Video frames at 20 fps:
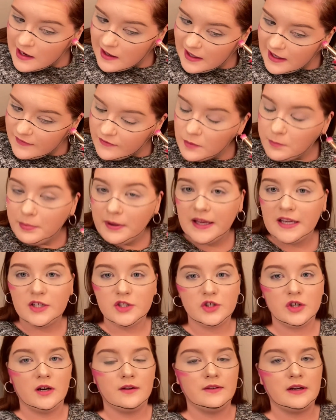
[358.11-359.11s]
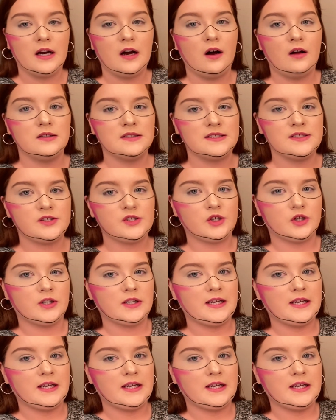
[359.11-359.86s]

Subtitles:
I have a picture of it, I'll insert